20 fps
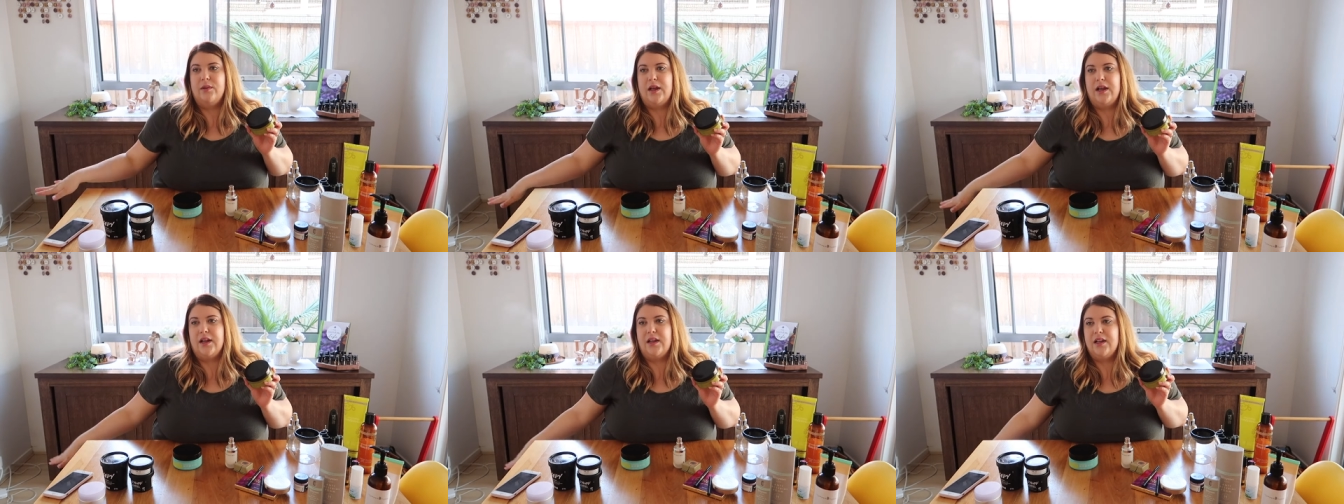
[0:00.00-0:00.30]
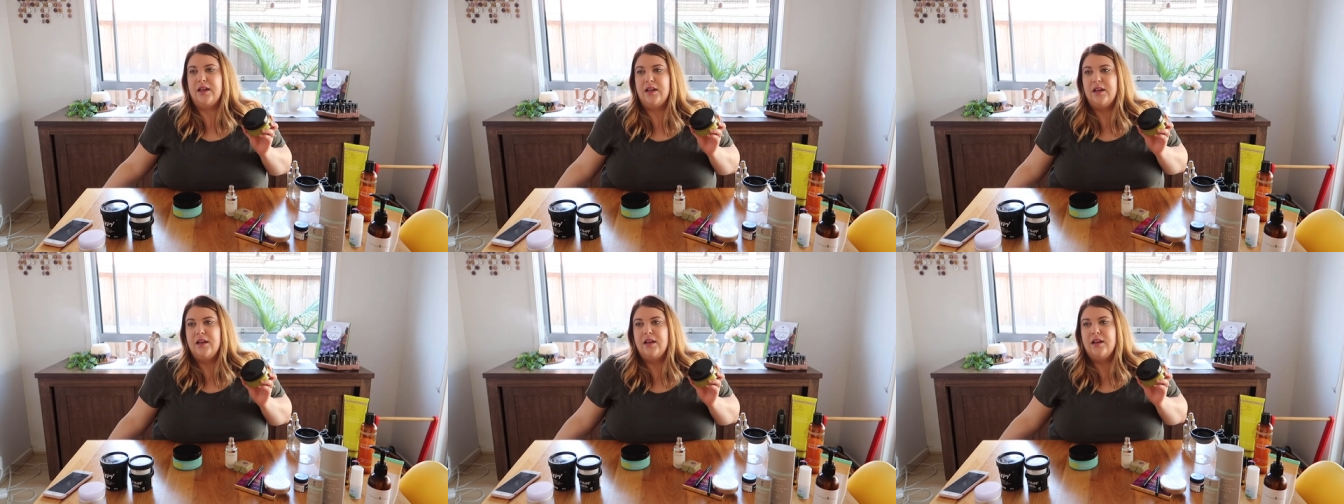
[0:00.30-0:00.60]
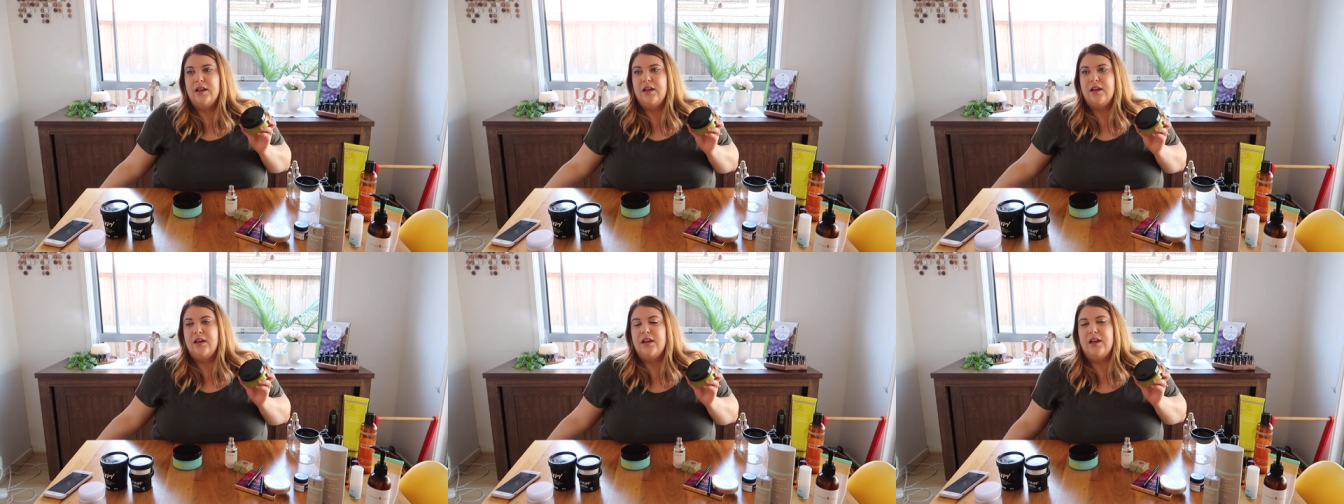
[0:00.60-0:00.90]
like
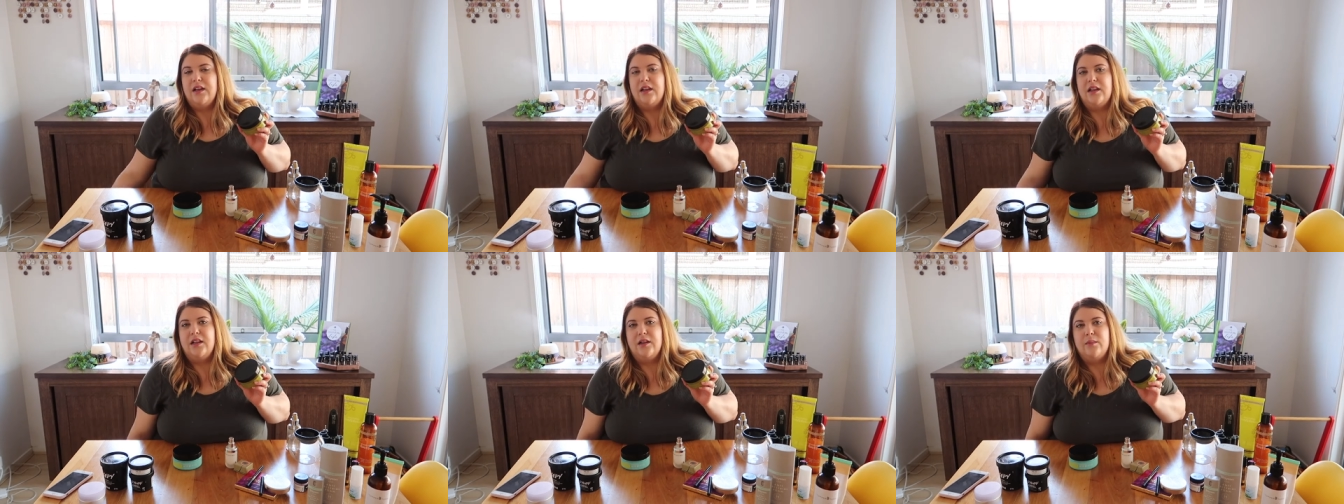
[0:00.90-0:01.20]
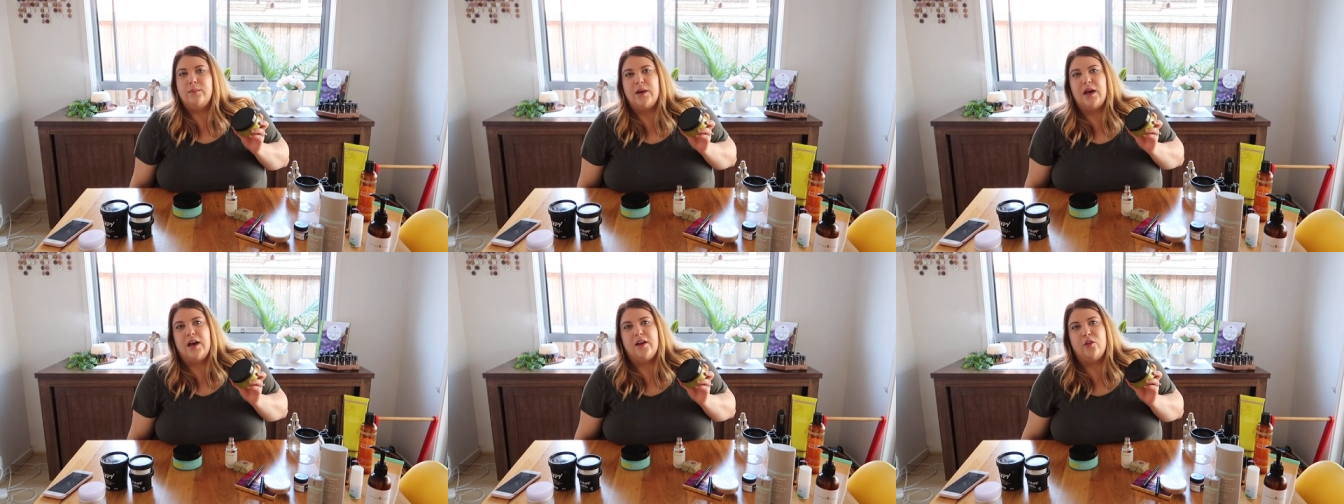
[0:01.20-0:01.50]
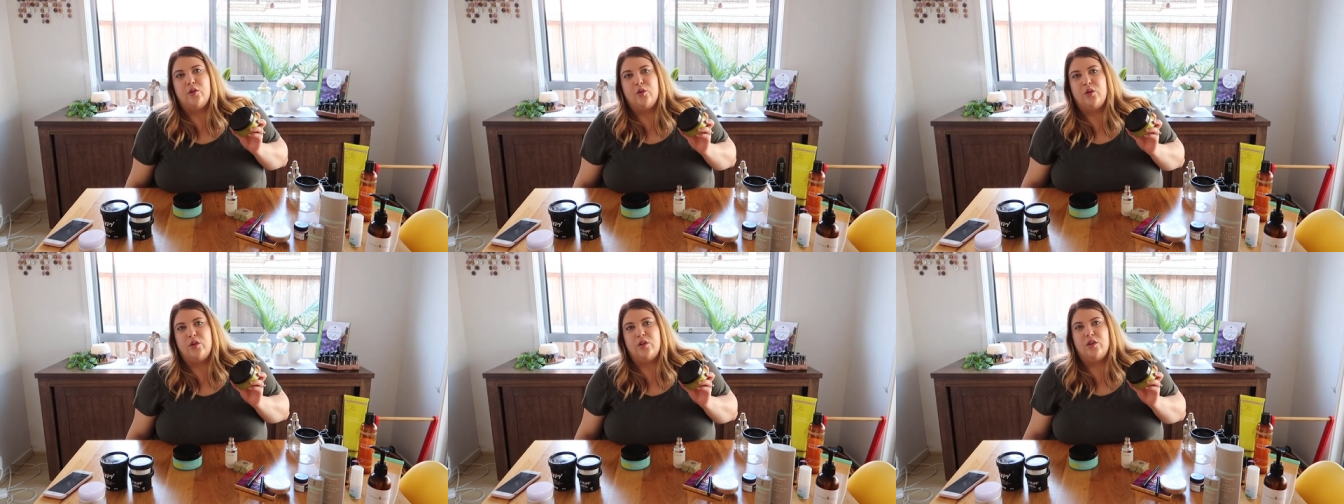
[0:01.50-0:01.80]
in the
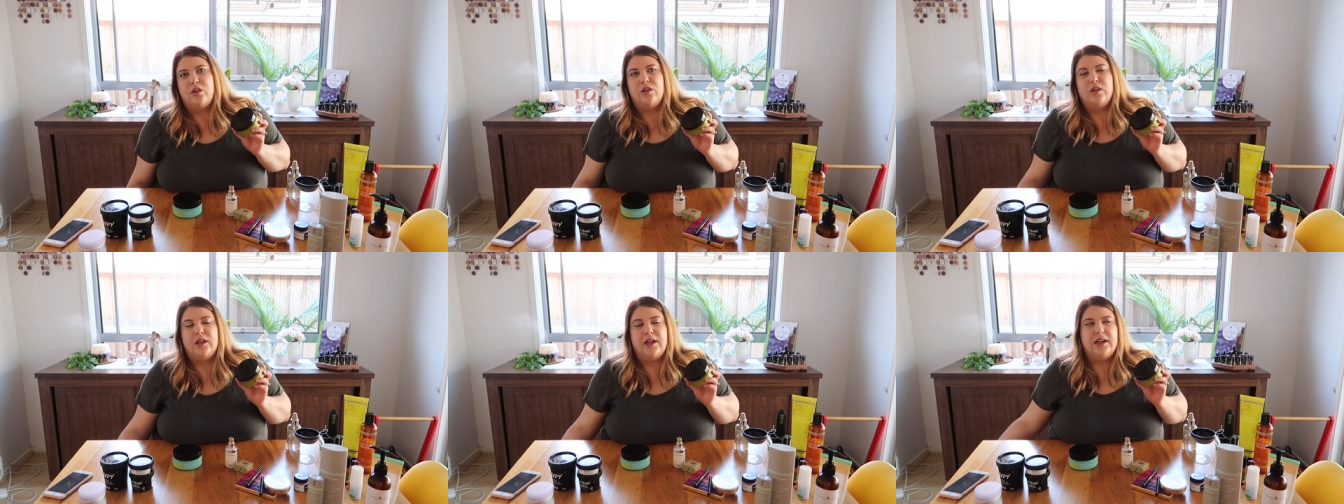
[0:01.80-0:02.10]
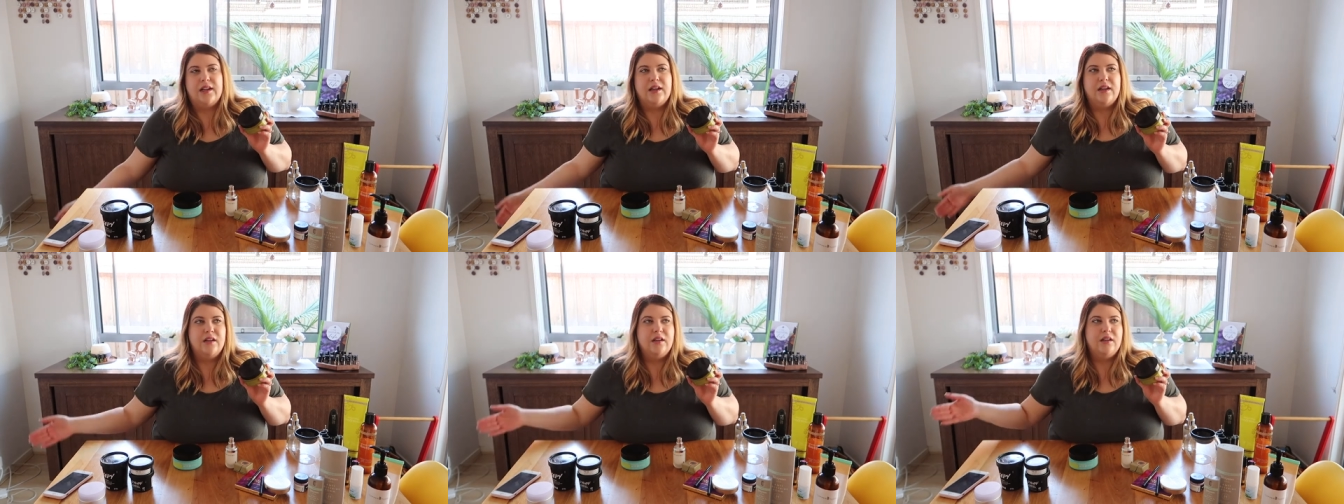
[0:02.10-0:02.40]
bath or like